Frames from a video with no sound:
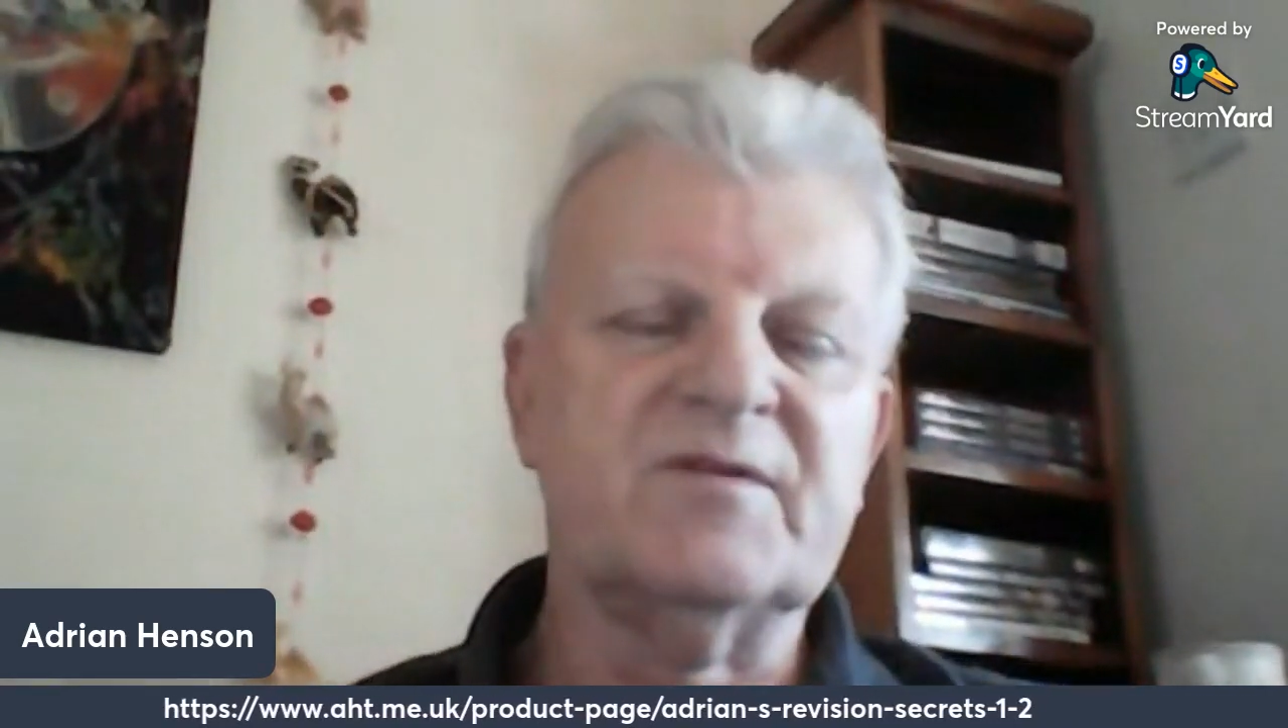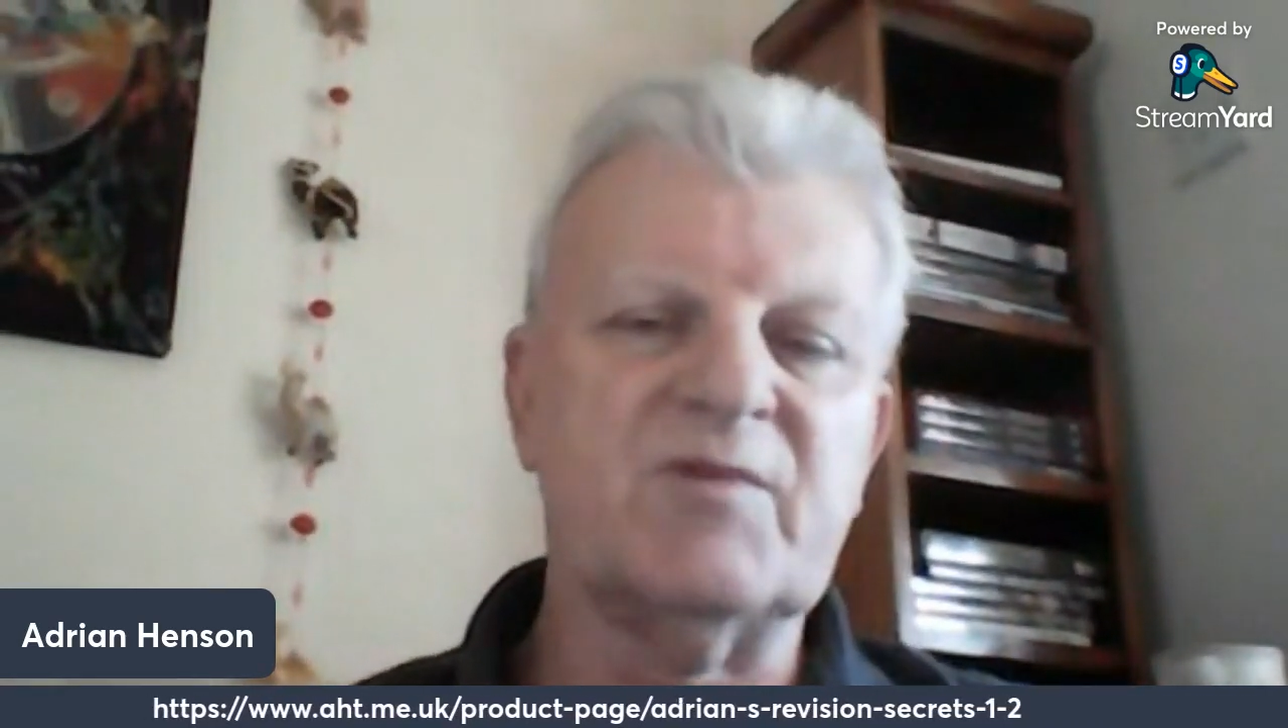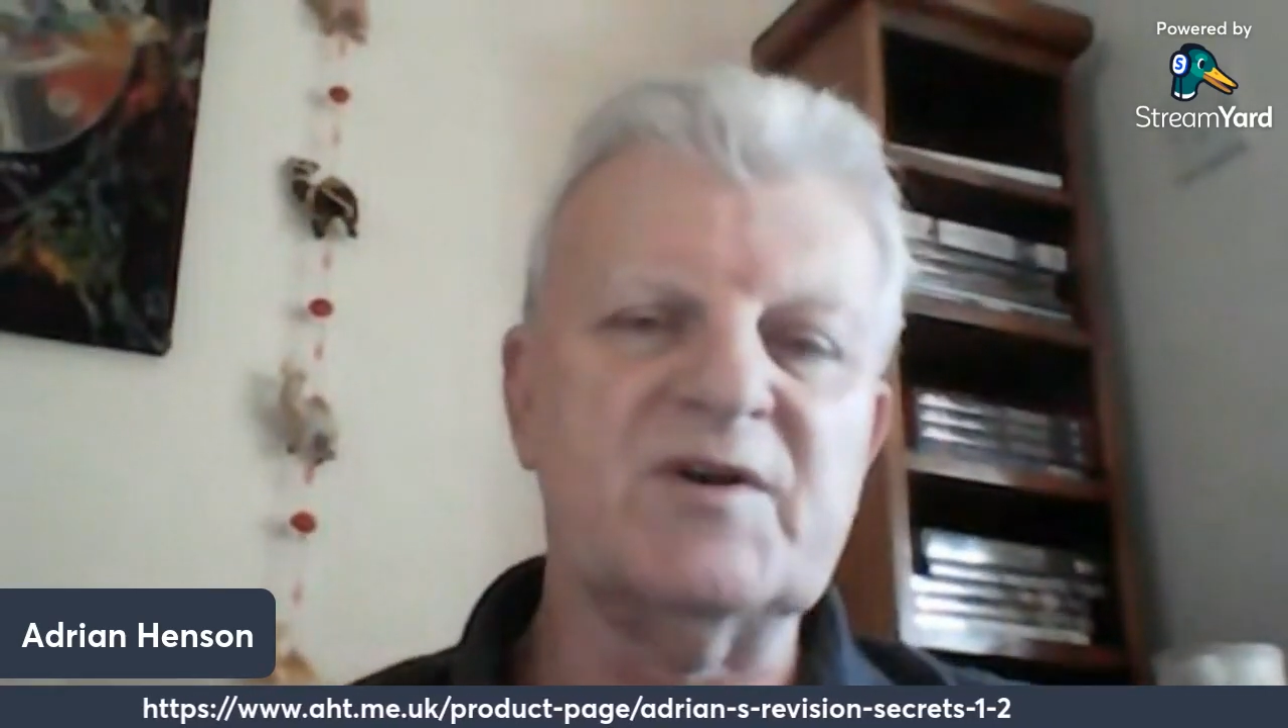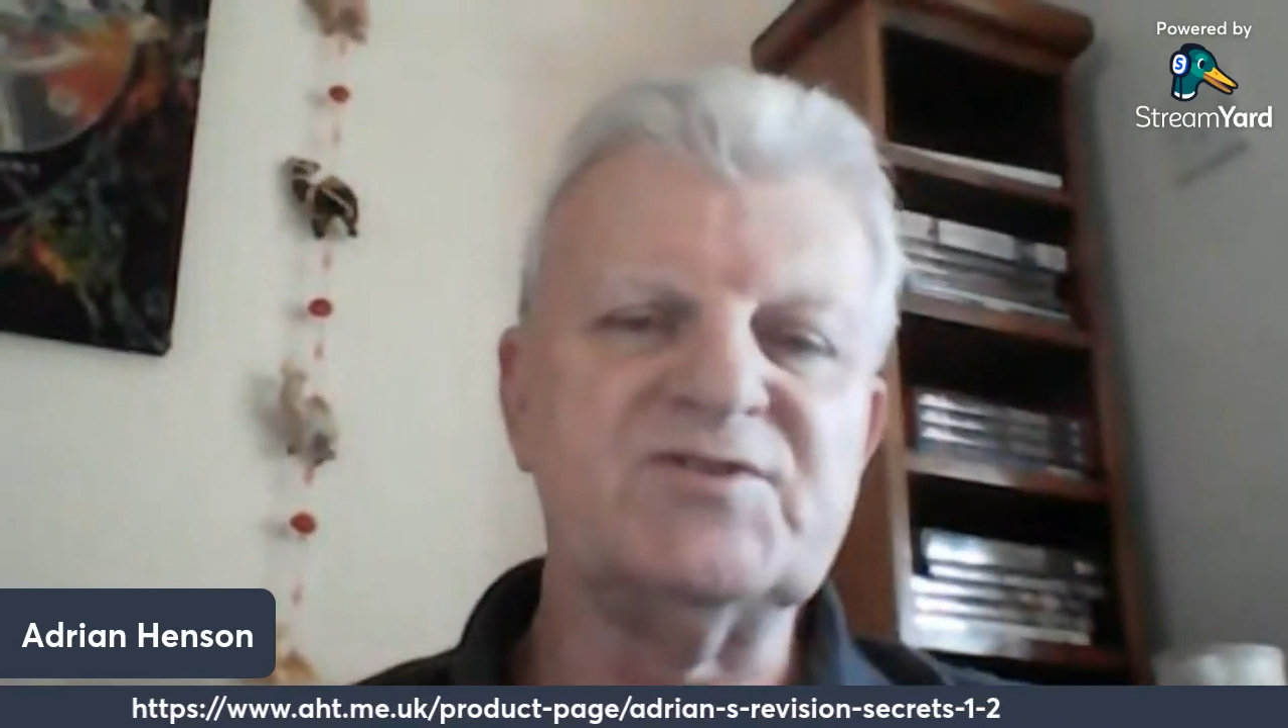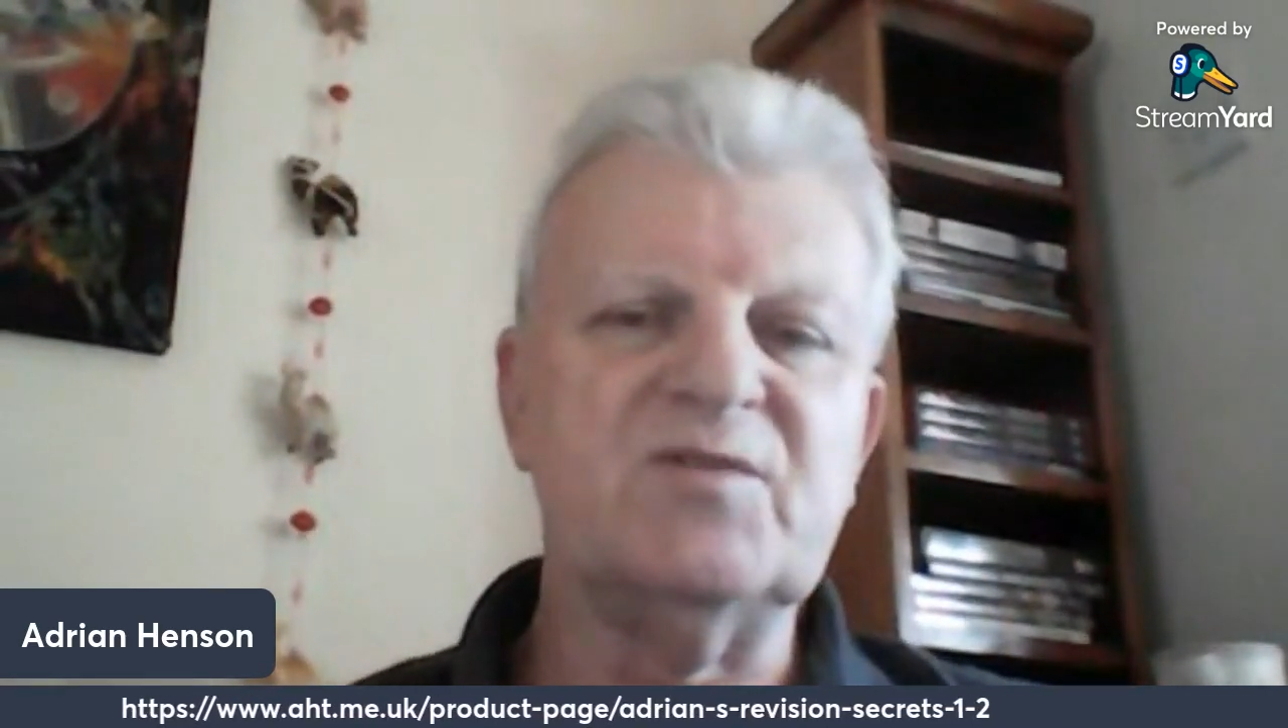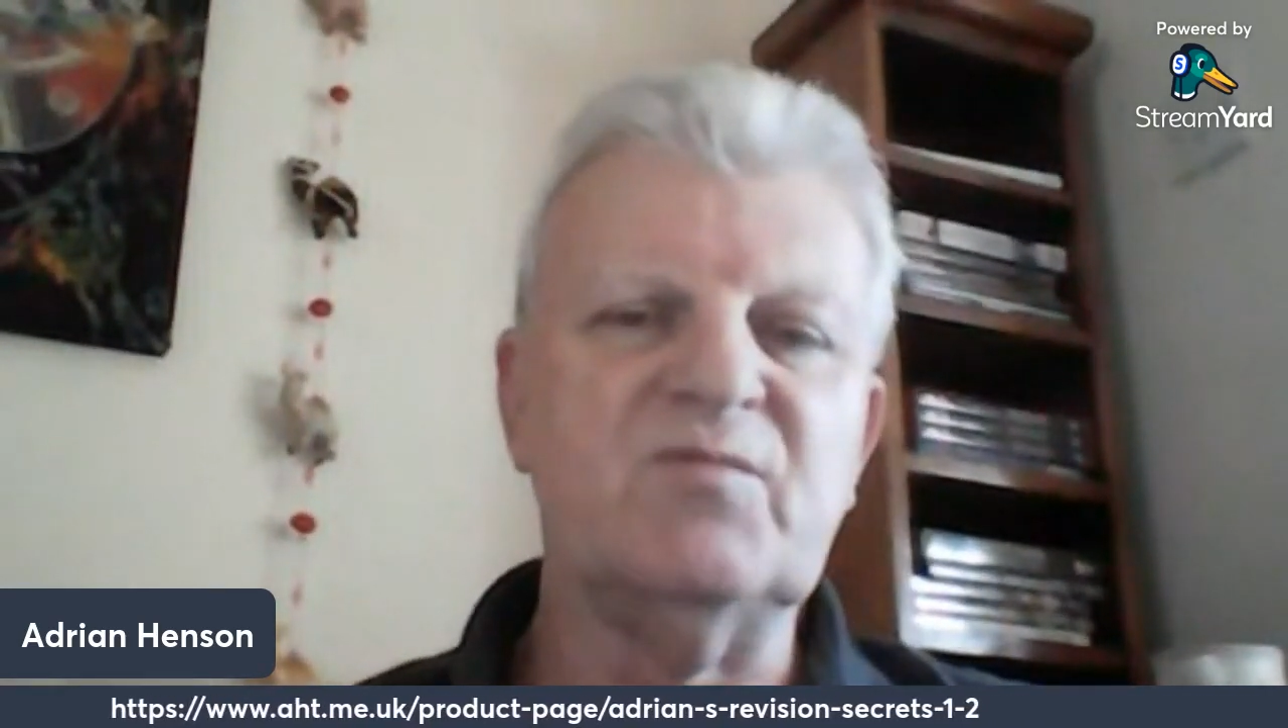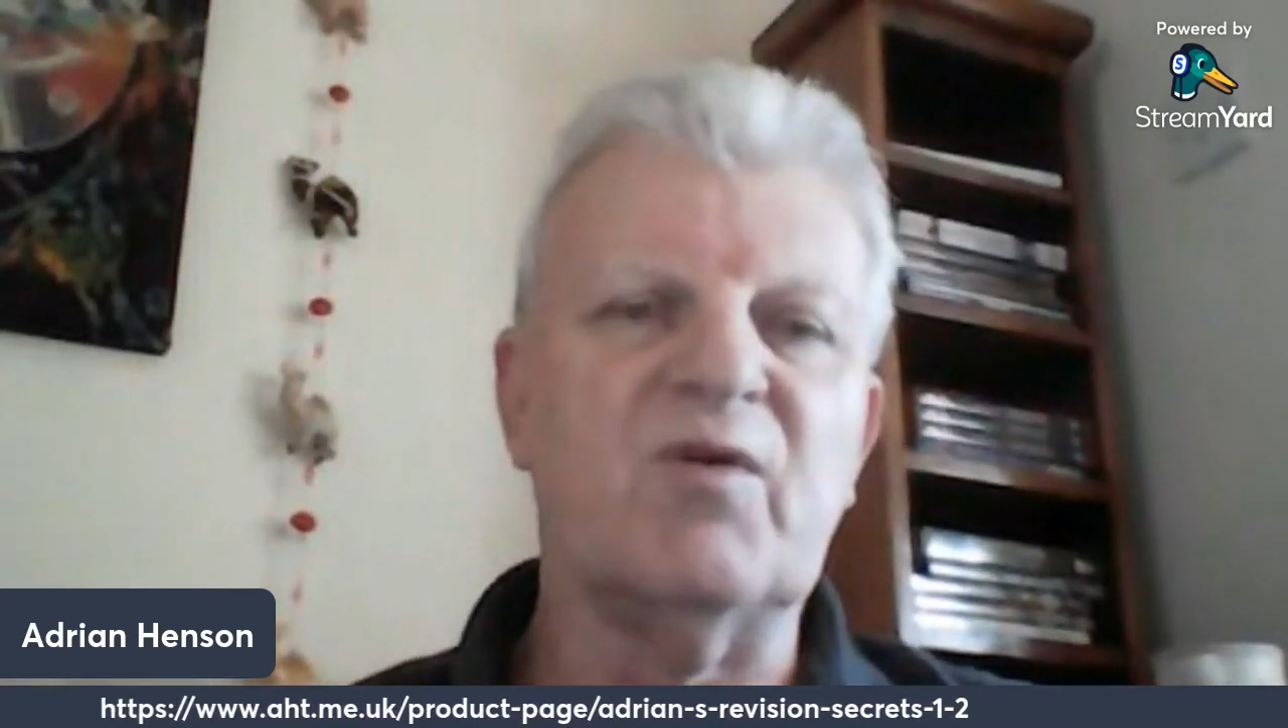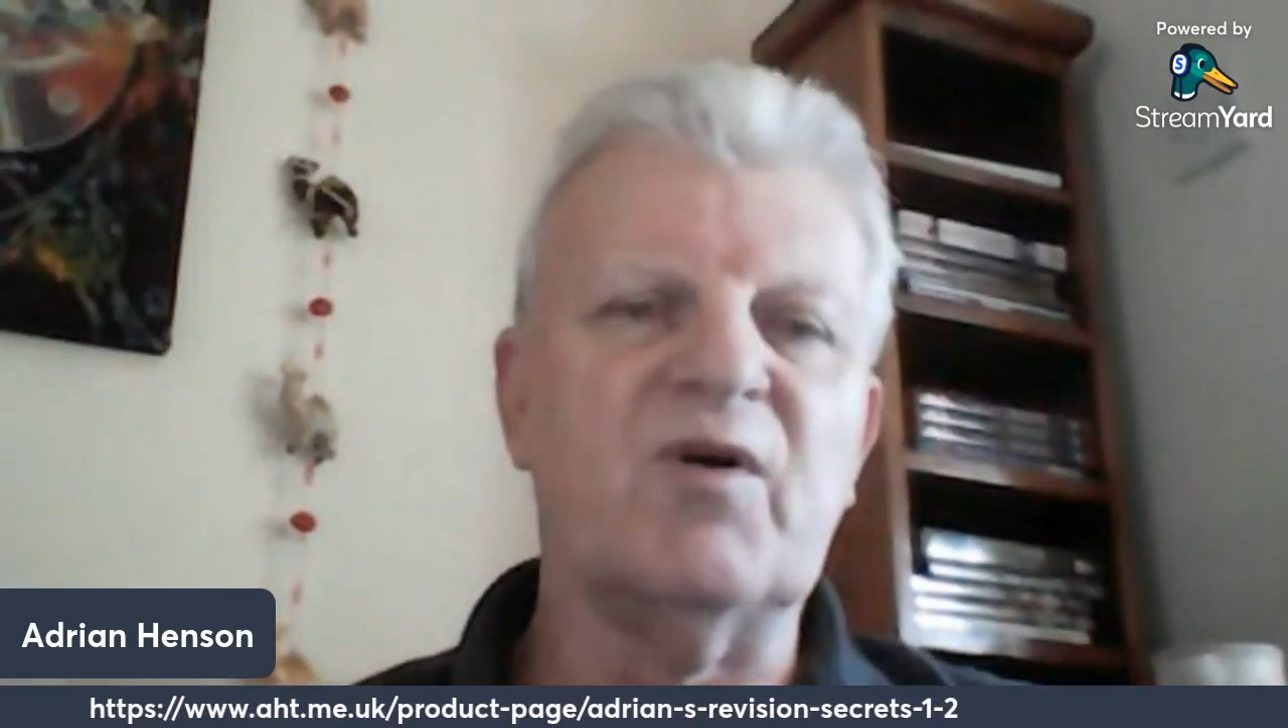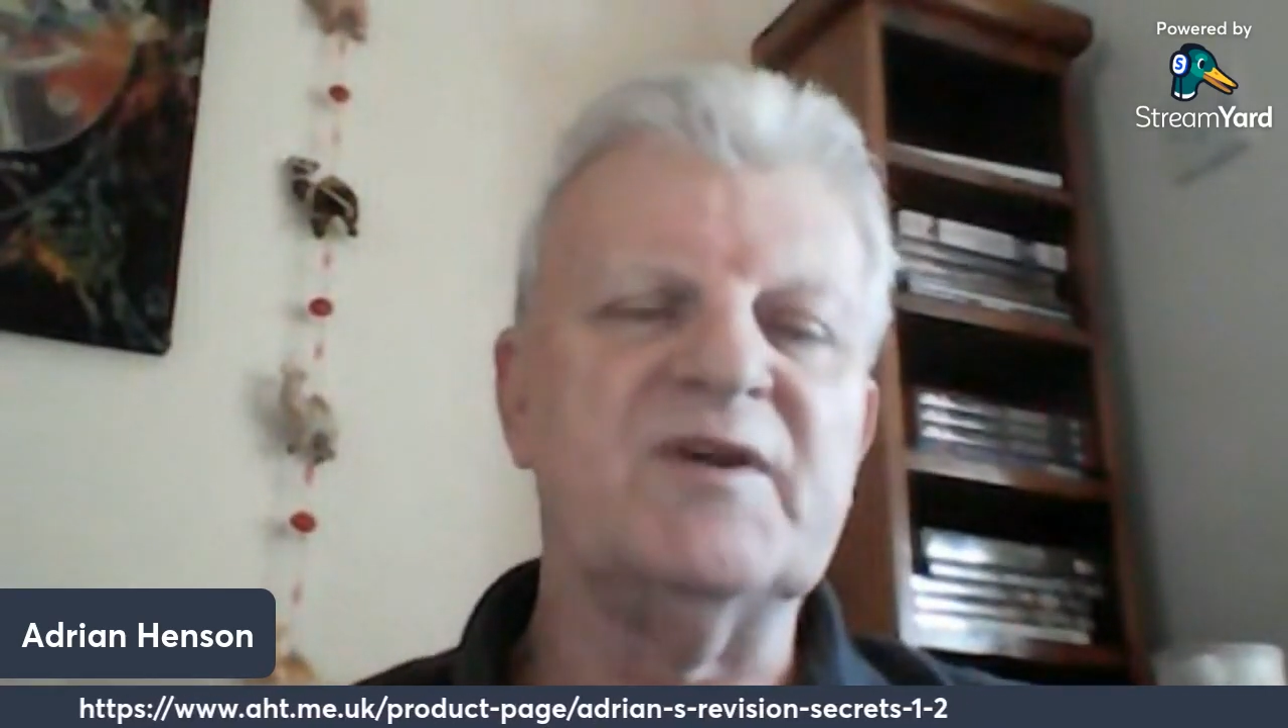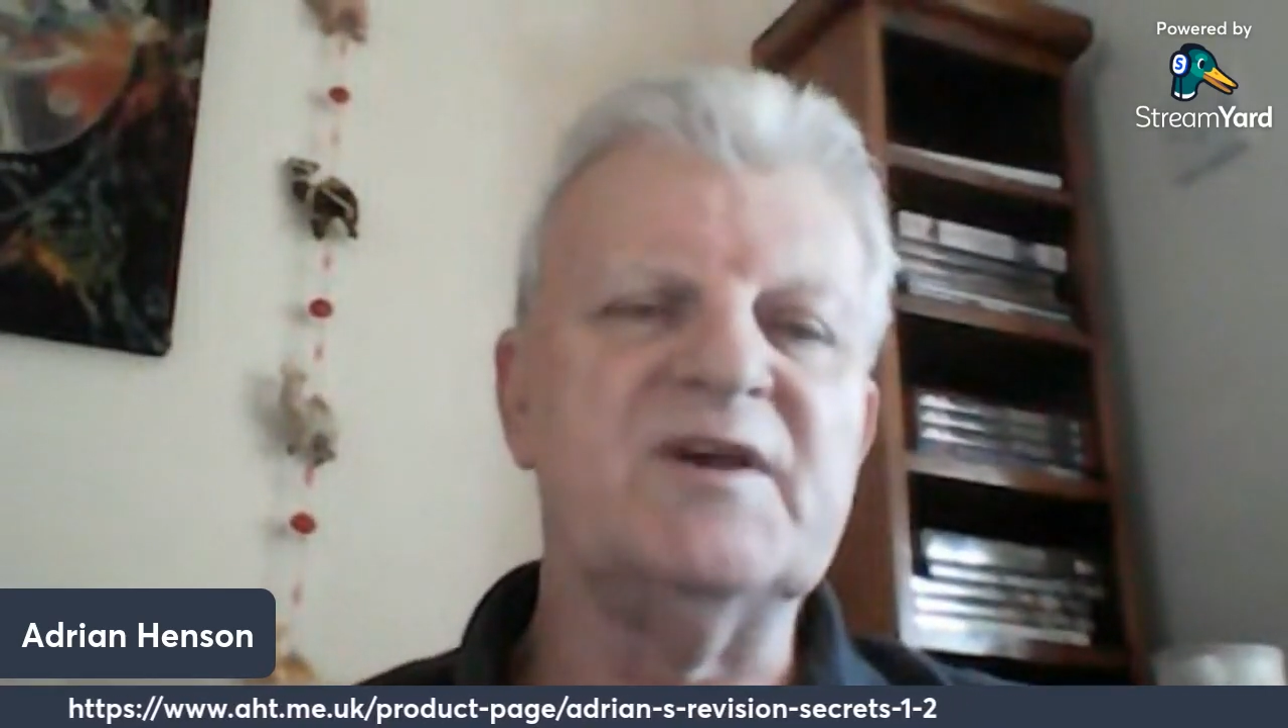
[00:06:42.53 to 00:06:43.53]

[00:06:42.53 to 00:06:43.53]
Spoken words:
question 1